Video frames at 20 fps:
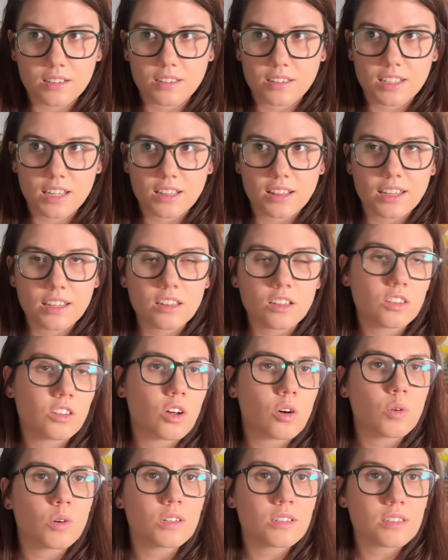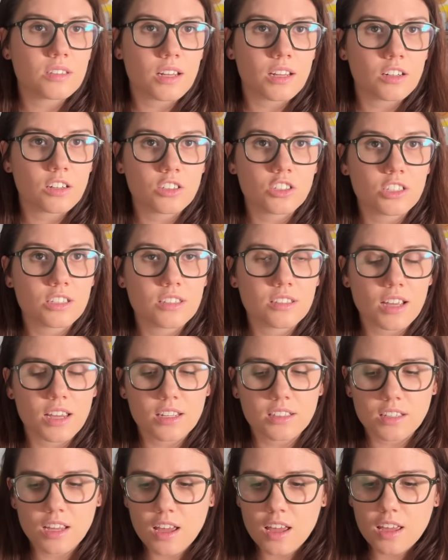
get like the lowest energy state